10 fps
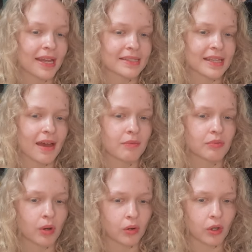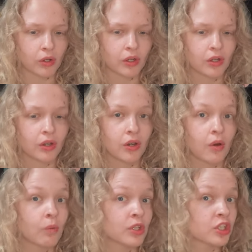had to have a prologue,
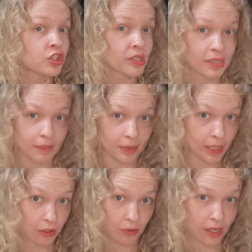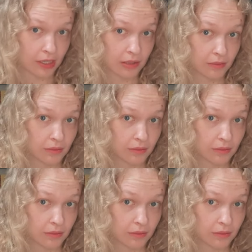which is just simply incorrect.